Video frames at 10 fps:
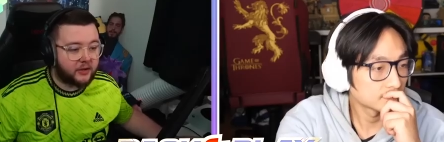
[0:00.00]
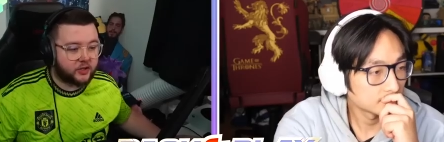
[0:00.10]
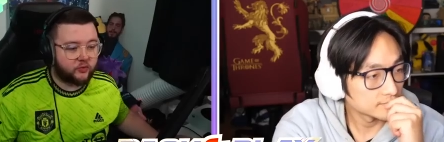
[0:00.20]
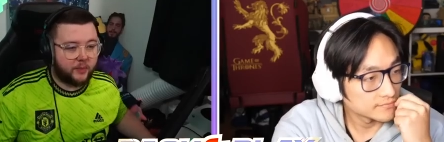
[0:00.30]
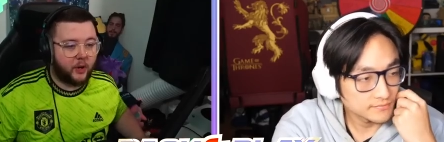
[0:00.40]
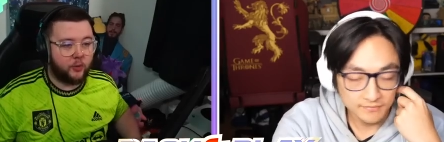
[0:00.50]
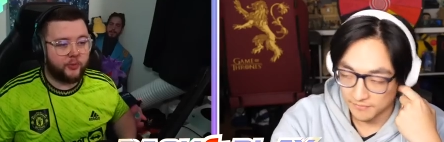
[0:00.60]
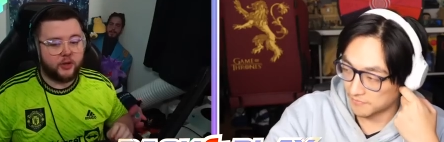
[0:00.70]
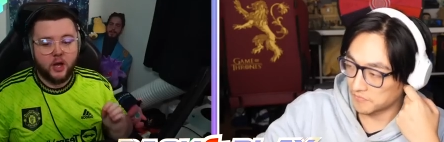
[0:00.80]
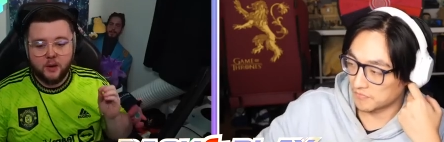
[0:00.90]
Speaker 1: to rip
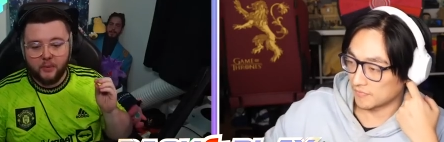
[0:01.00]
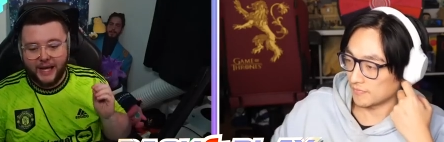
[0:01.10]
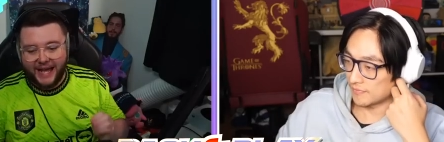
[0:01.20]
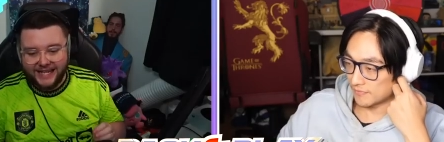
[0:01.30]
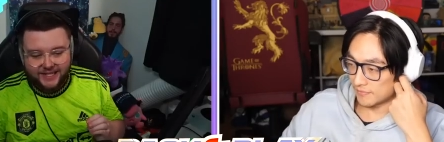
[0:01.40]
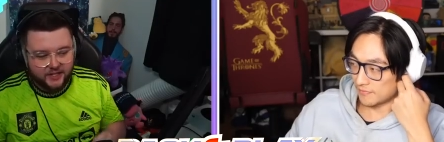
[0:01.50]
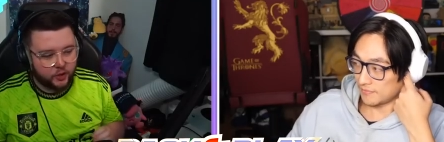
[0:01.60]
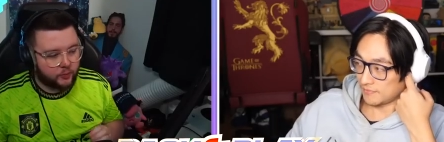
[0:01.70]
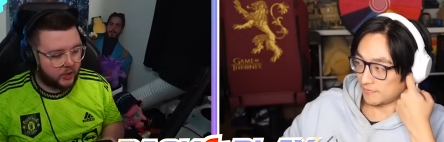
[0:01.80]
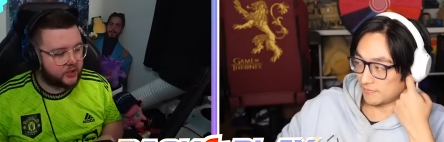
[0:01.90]
open my 82
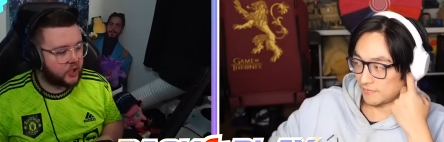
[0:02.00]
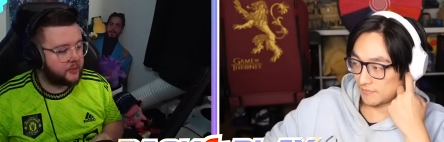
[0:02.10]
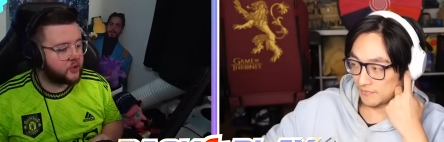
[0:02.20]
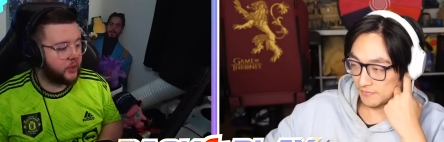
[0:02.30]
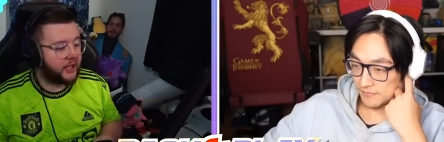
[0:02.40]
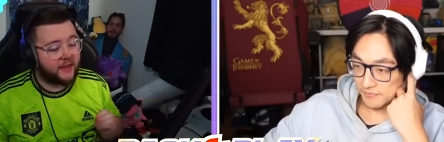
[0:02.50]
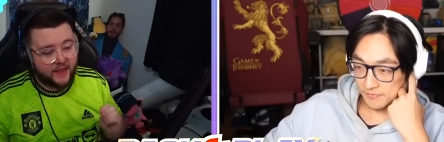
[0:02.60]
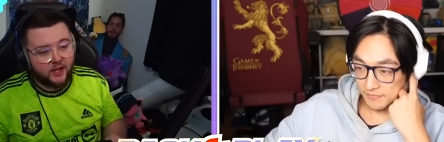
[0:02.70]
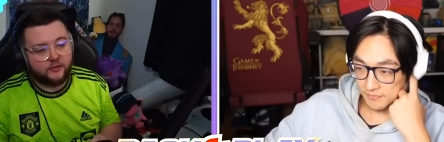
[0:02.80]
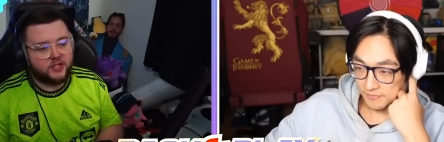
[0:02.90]
plus times 20 and then
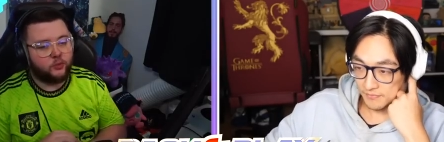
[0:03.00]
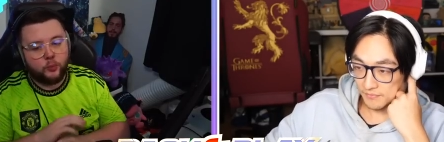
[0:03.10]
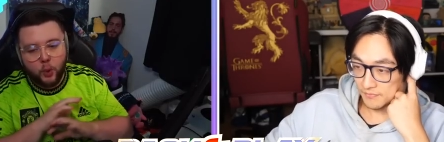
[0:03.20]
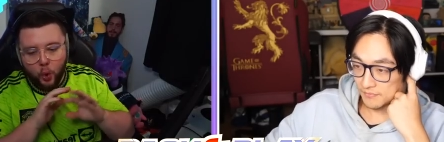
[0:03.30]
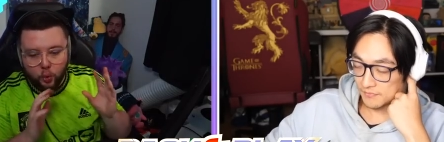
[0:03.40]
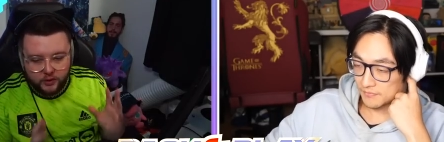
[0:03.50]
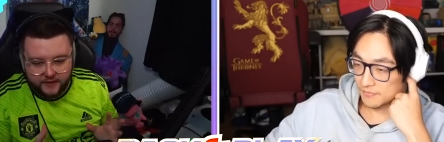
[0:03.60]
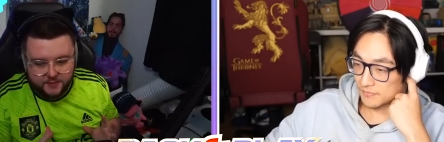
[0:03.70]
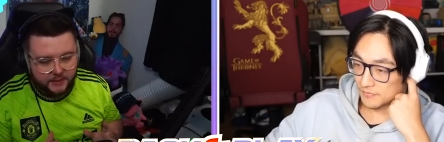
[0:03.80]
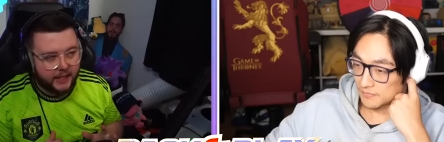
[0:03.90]
obviously we'll put all of these
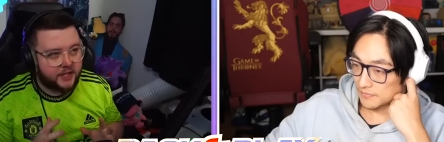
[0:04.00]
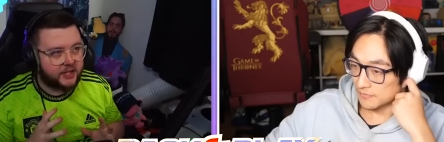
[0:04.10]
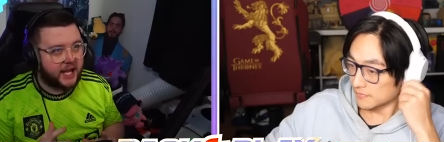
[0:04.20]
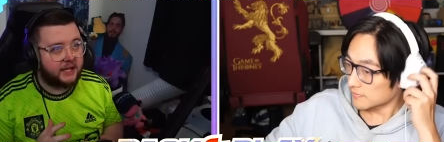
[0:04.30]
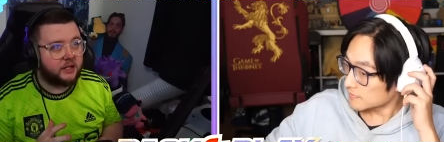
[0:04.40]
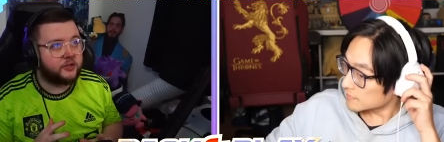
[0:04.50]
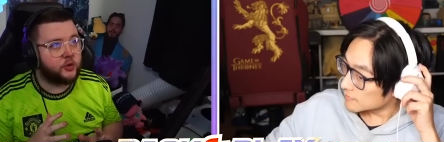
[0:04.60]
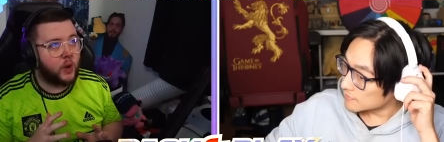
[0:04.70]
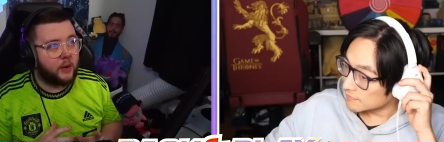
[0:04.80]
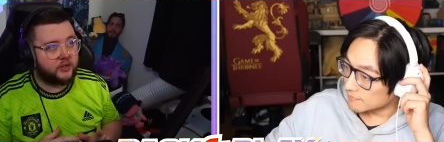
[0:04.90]
players into
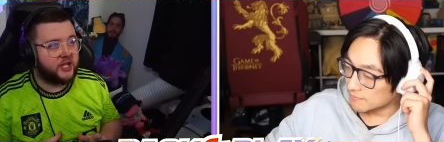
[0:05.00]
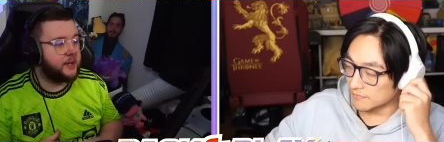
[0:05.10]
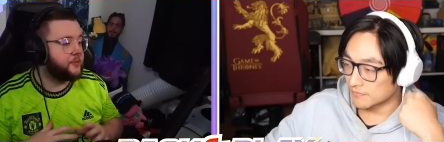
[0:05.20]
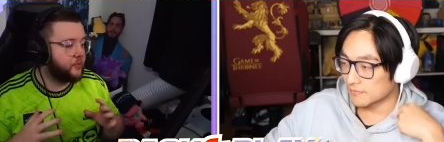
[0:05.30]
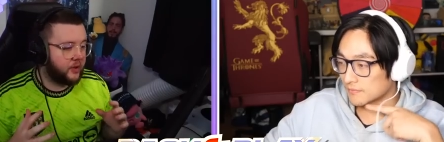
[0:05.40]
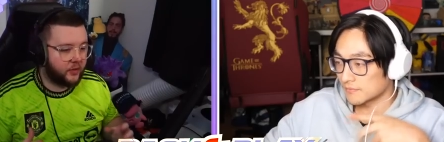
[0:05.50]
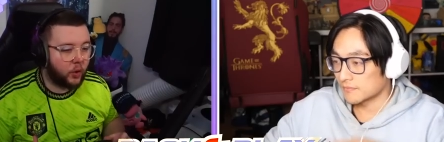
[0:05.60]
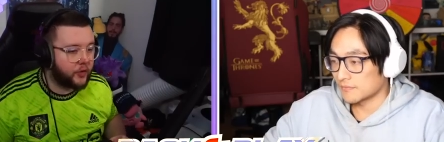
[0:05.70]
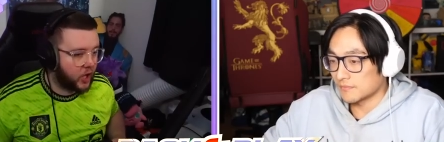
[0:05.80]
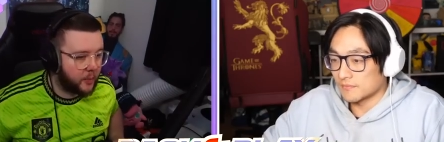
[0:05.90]
our teams with all
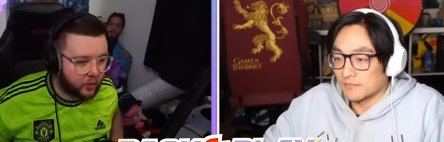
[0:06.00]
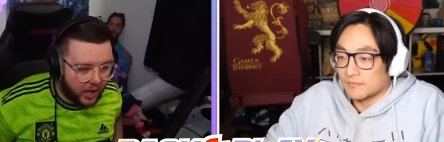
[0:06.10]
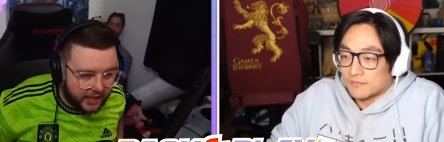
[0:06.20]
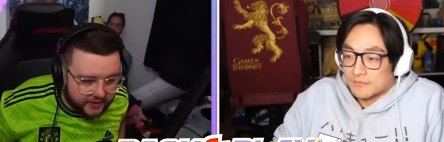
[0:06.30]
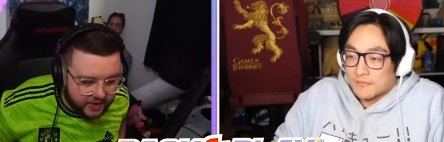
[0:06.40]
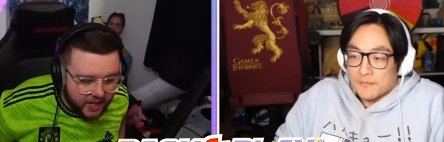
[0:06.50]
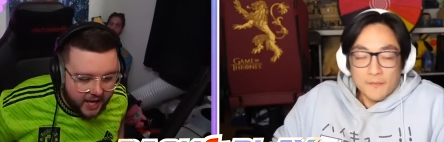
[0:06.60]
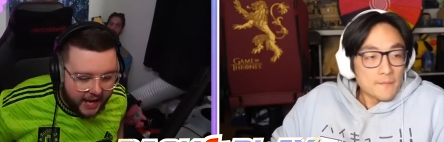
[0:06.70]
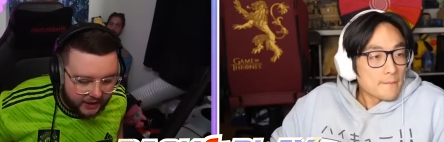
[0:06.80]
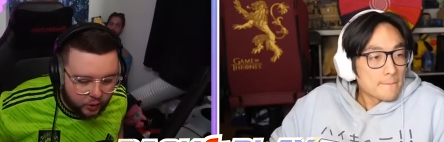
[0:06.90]
the upgrades
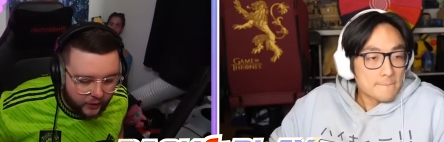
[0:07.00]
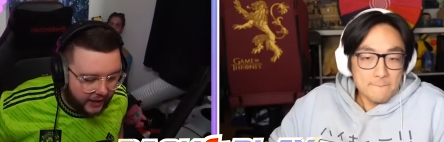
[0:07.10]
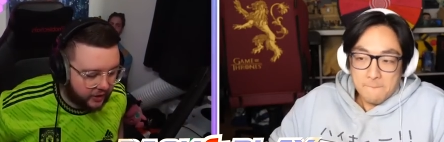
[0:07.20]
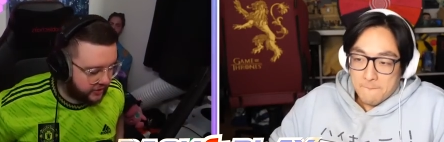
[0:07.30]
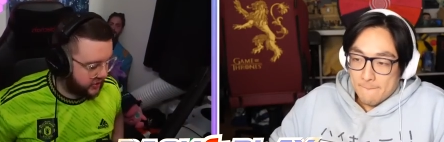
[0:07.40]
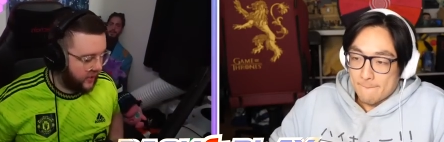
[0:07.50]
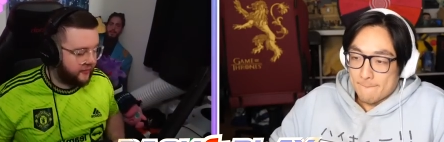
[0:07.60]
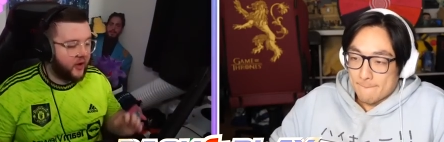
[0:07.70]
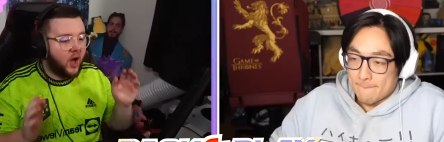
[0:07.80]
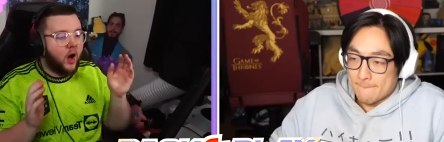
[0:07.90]
and all that good stuff.
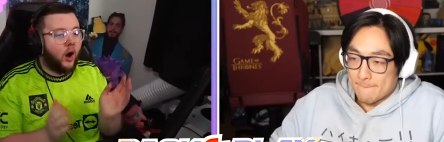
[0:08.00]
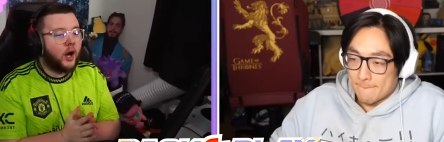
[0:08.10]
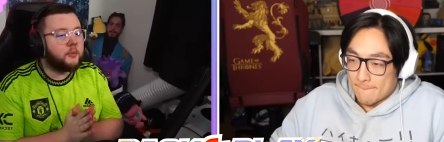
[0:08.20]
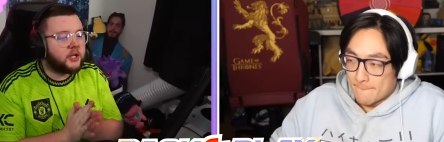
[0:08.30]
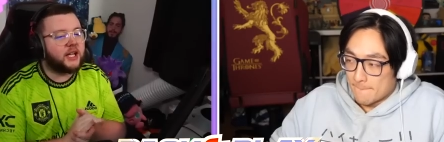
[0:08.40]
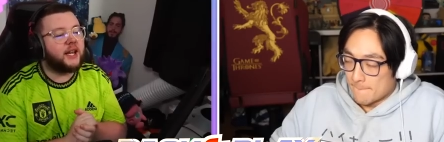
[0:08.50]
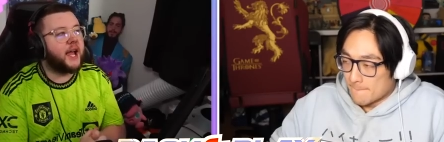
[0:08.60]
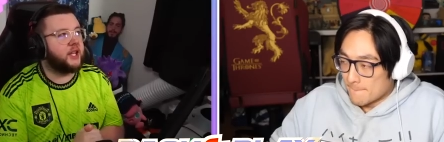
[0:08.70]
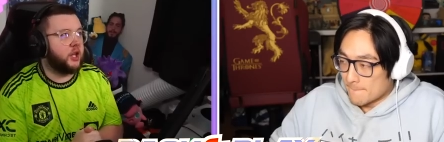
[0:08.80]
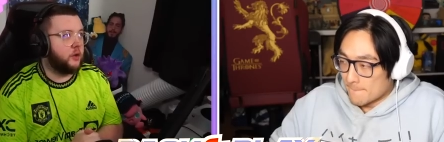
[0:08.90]
I'm going to
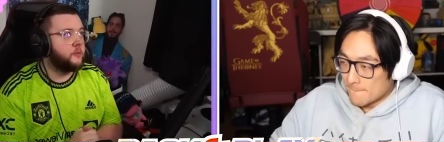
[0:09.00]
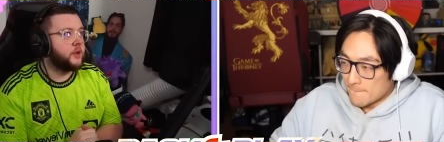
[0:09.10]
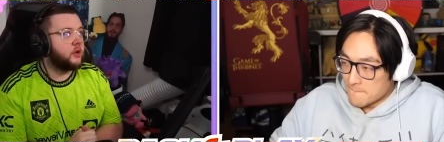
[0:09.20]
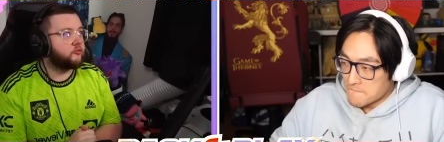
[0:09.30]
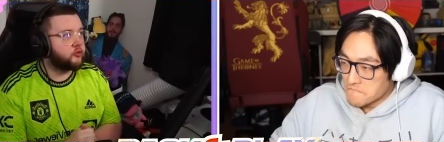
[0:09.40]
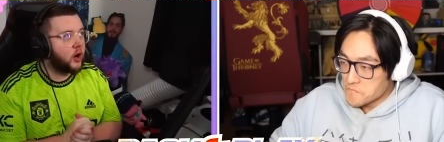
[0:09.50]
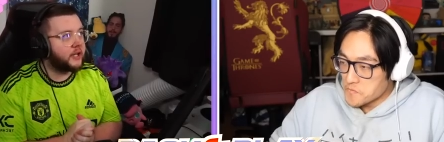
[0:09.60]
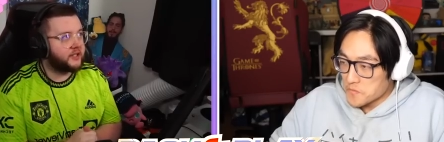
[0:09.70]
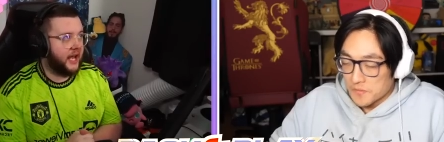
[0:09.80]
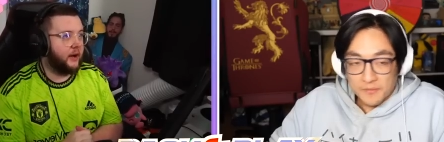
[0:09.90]
let you write
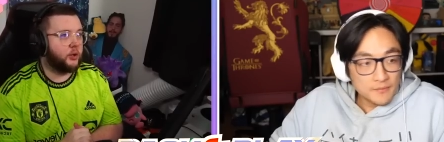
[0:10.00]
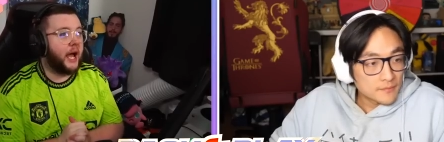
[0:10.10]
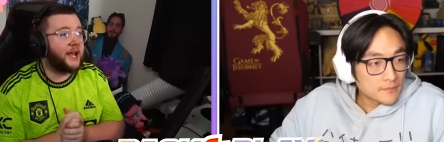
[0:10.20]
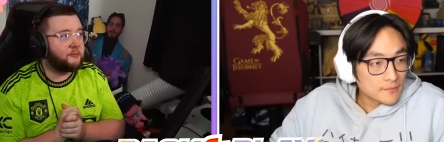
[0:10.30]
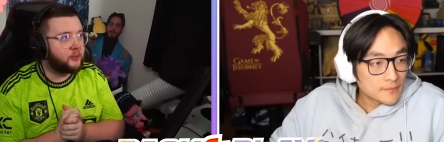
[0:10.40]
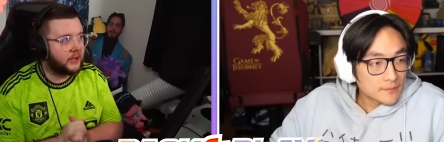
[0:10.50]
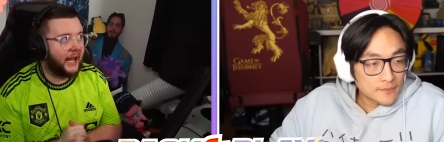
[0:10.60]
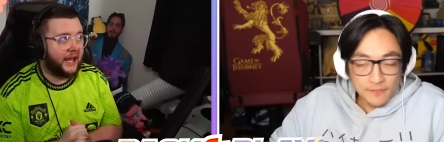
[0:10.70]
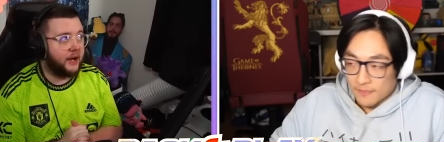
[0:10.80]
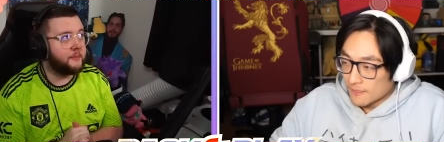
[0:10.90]
down a
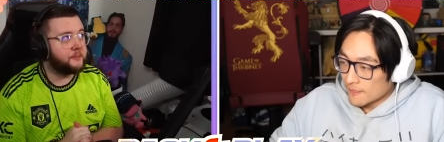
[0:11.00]
player